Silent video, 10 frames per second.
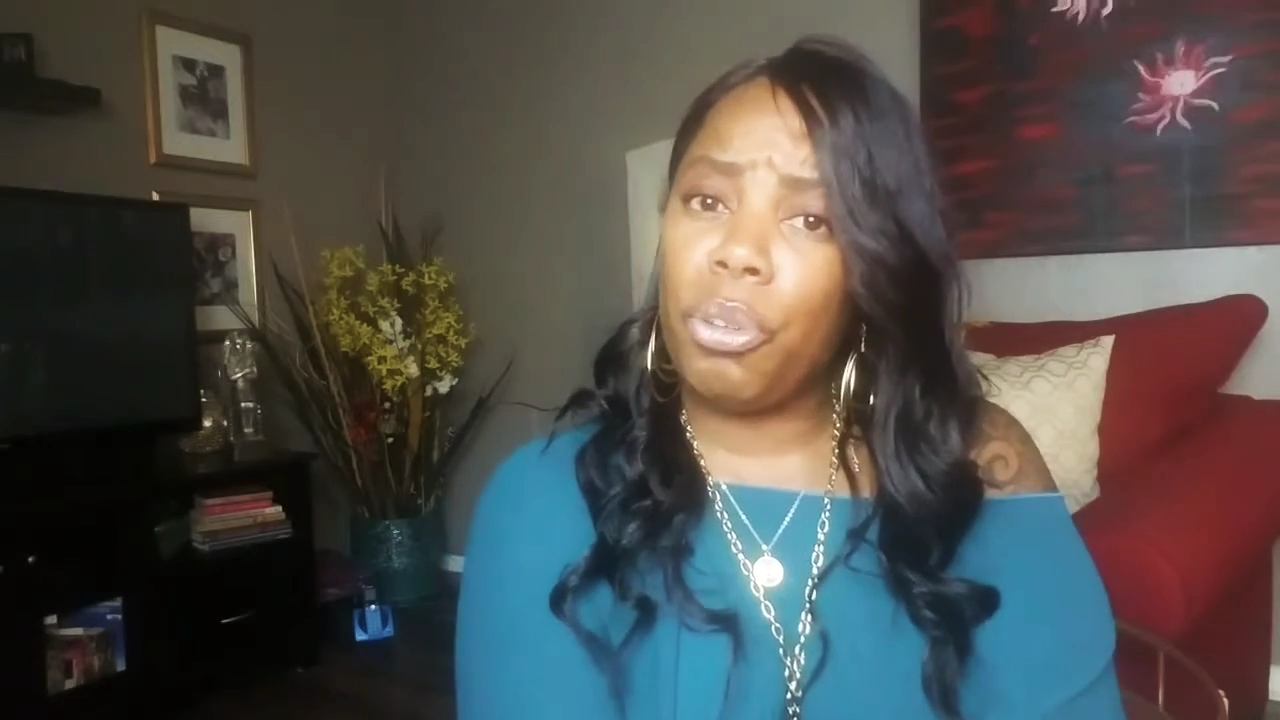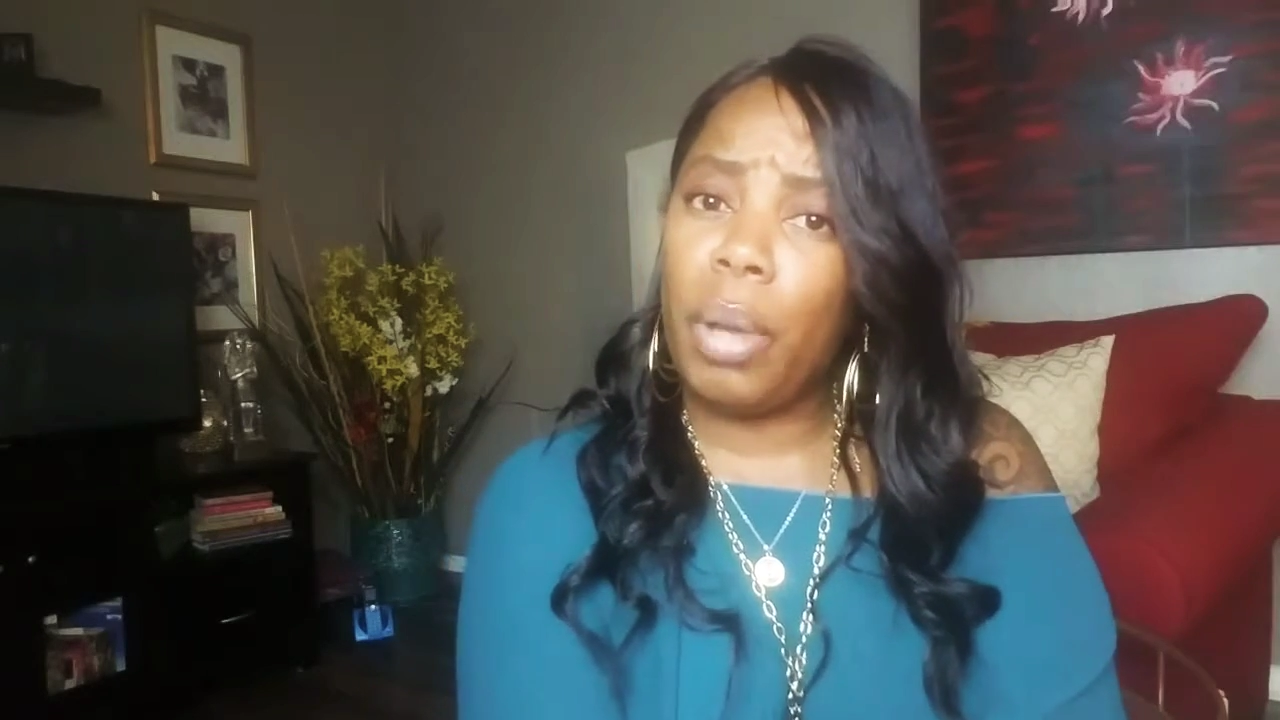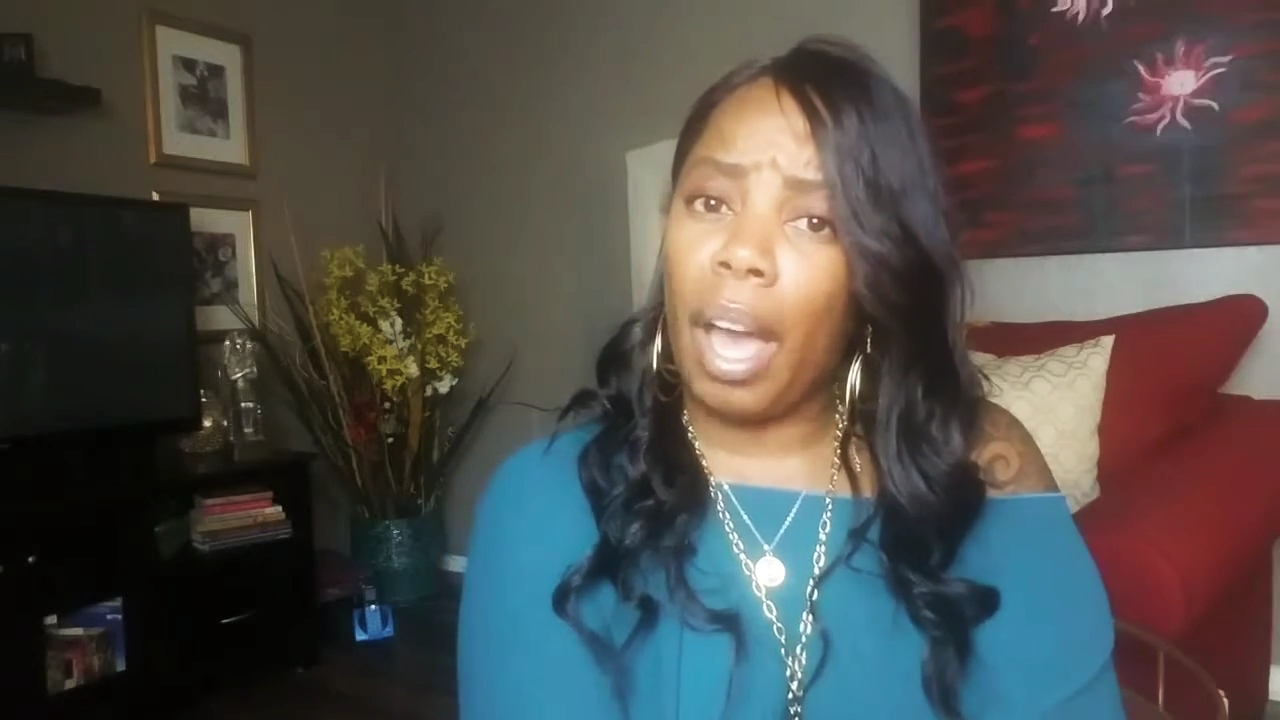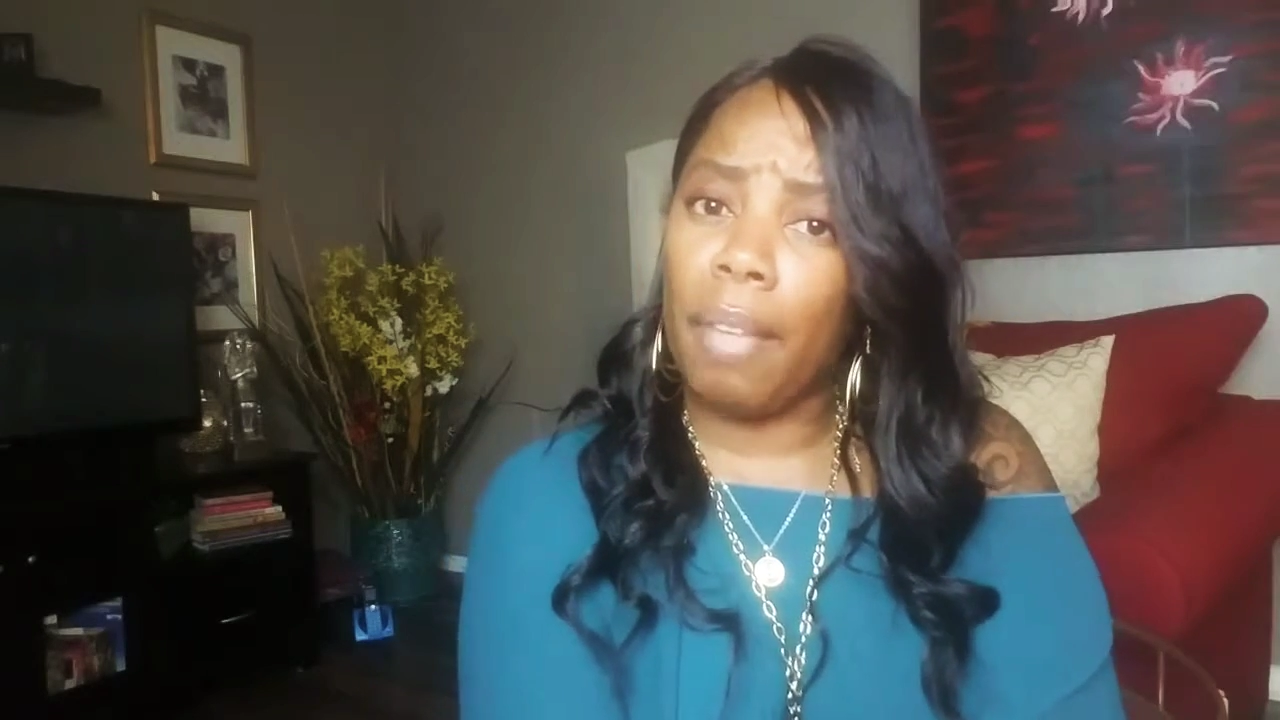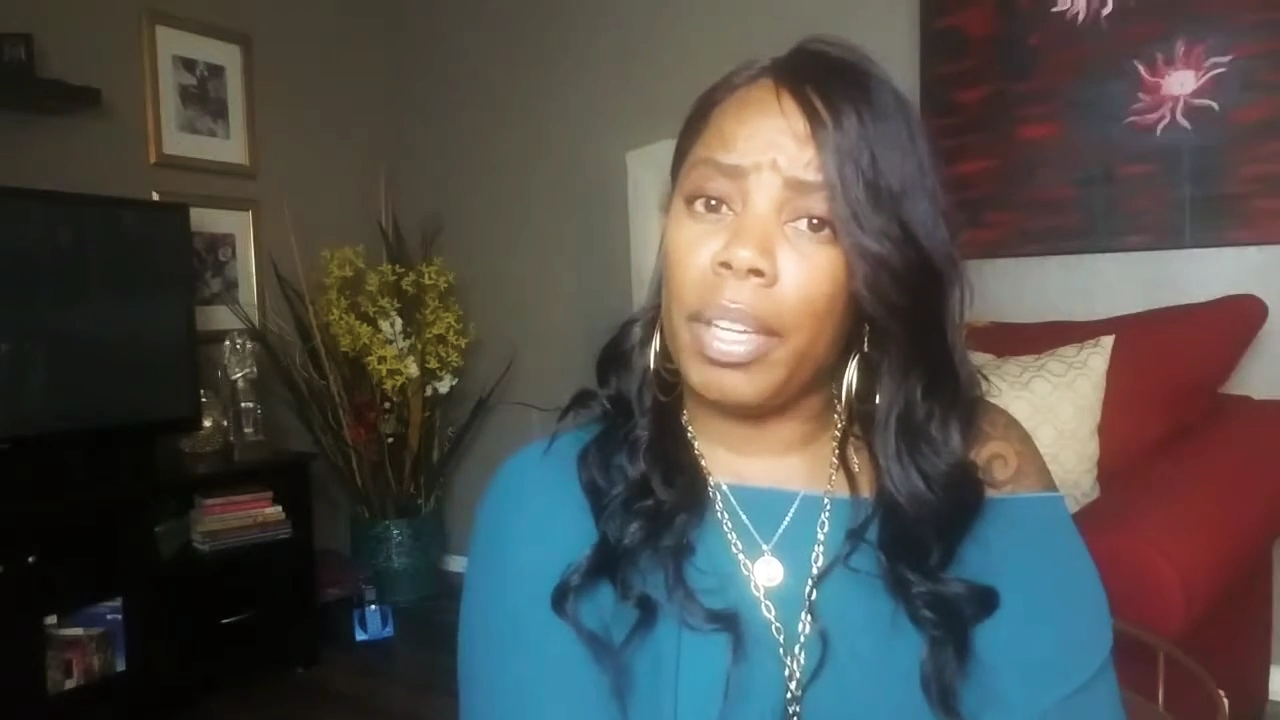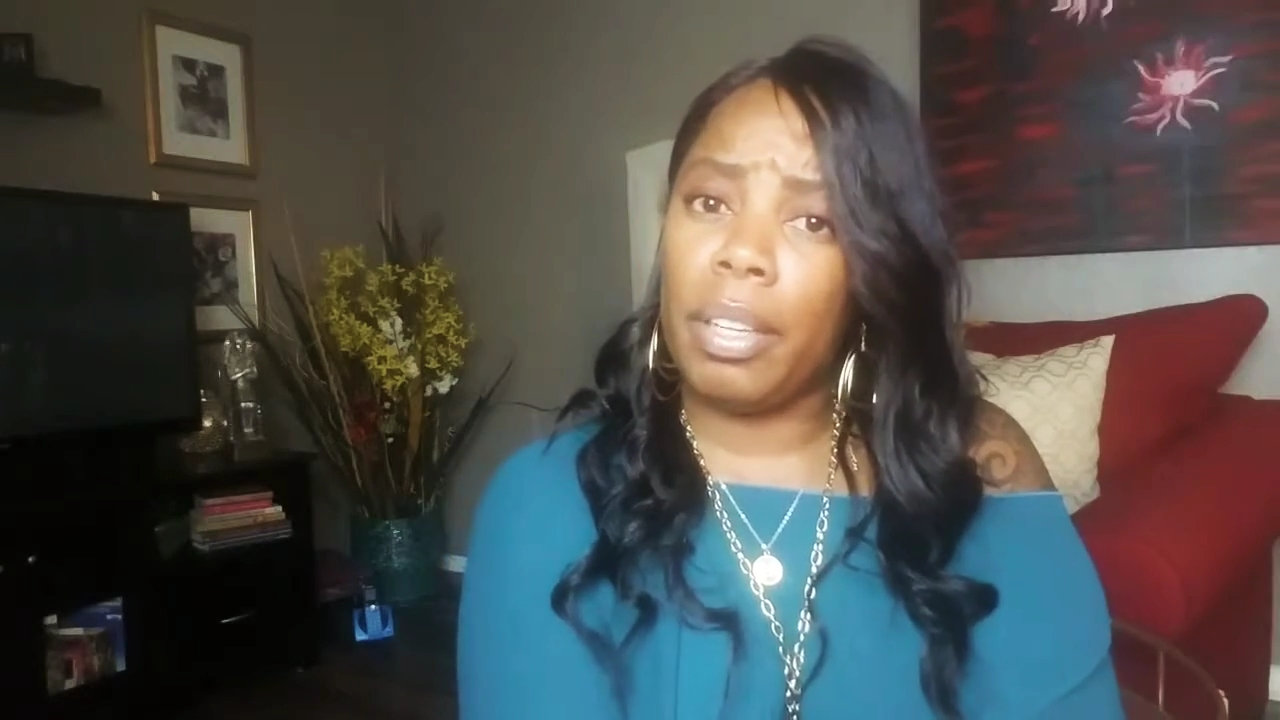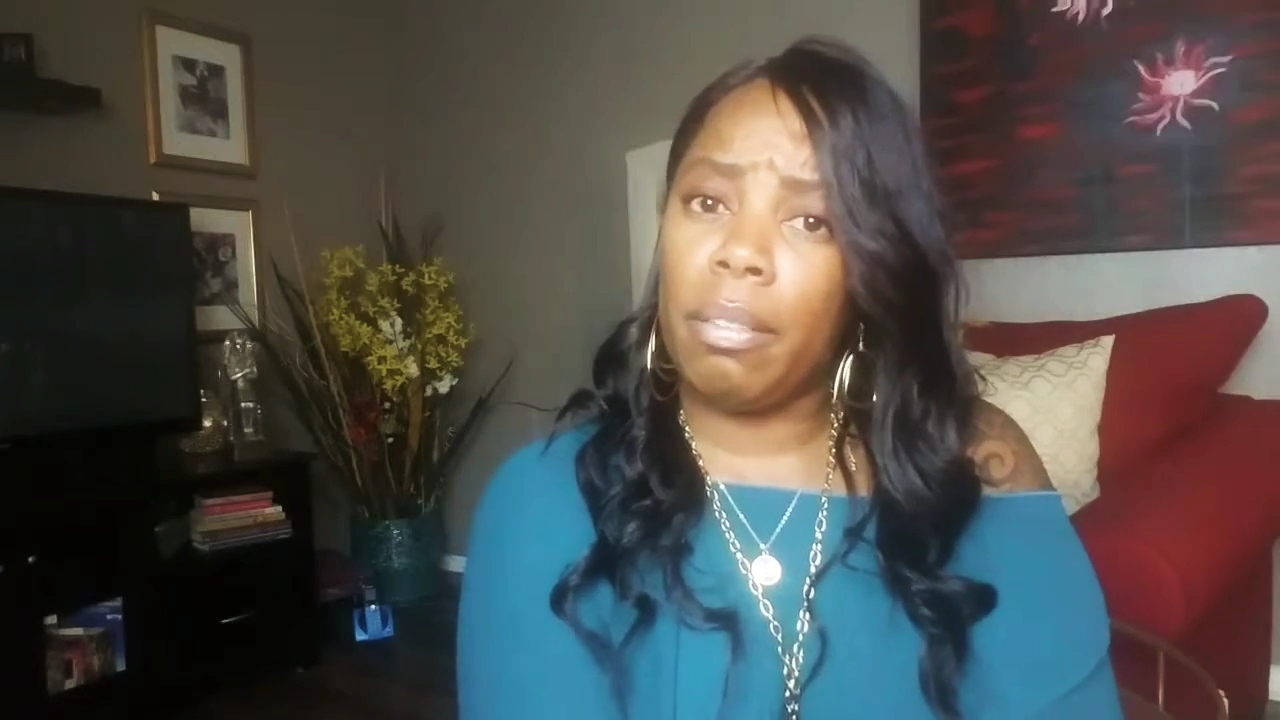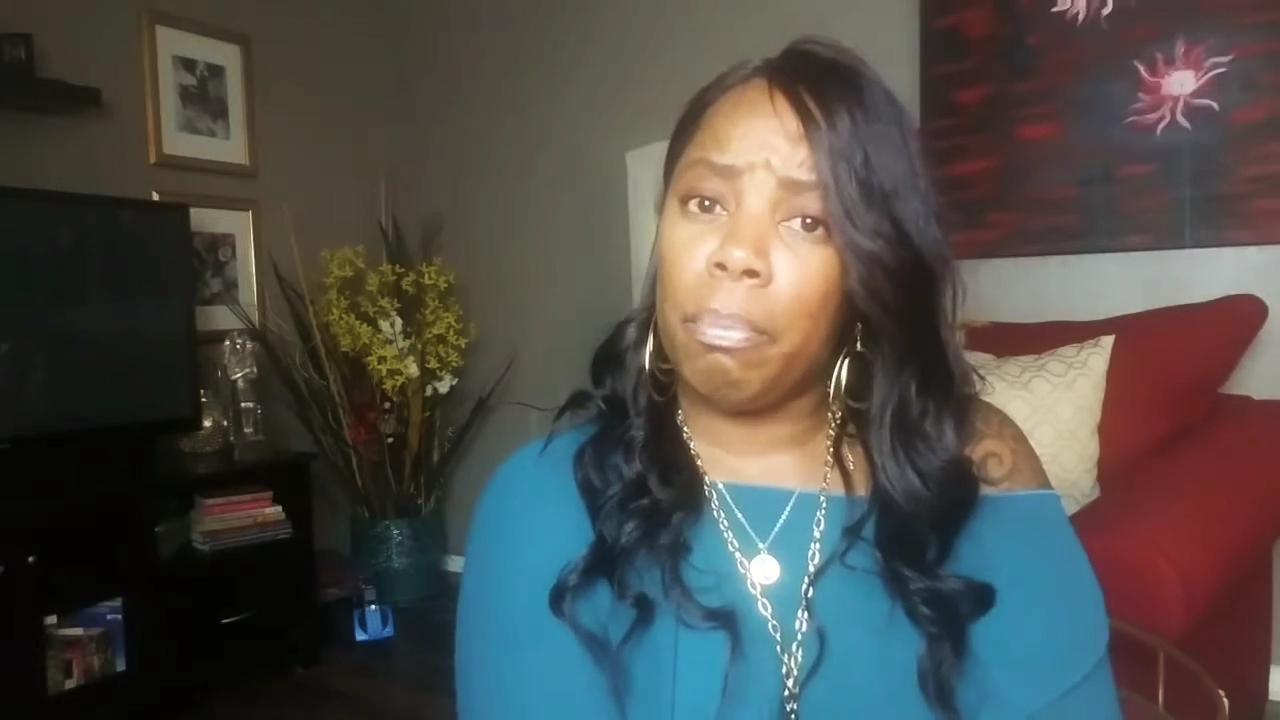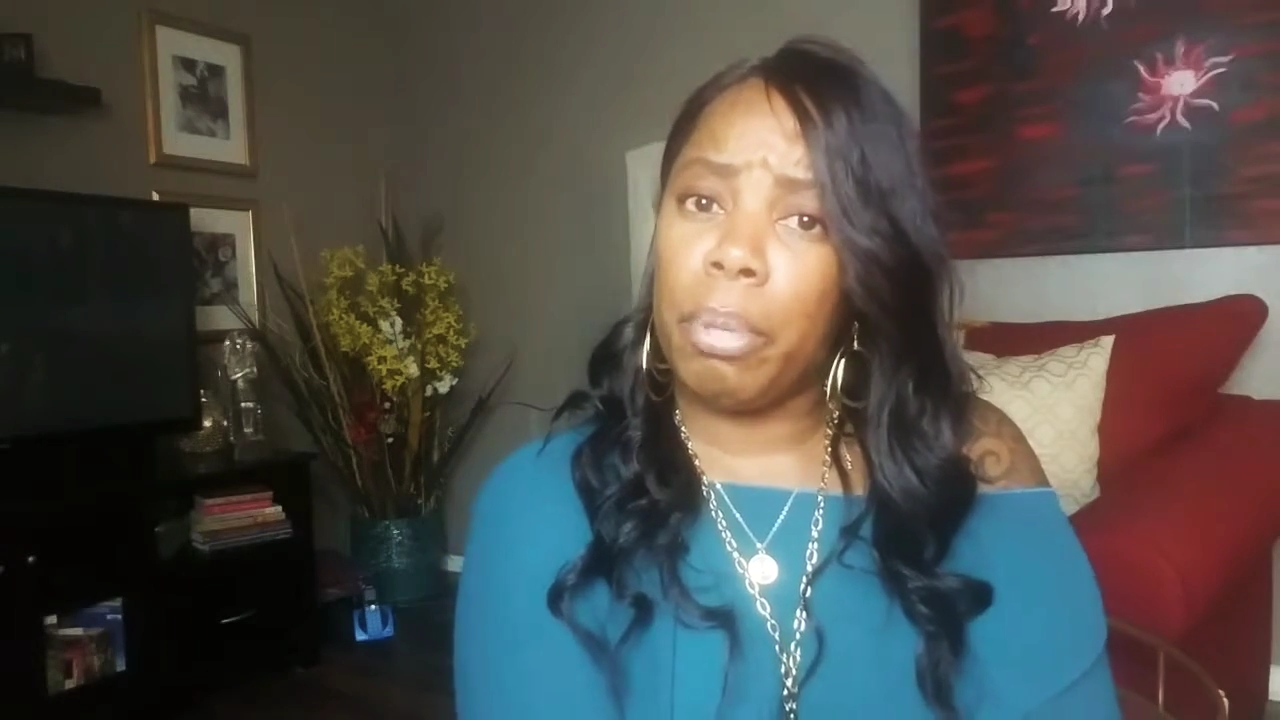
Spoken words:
you haven't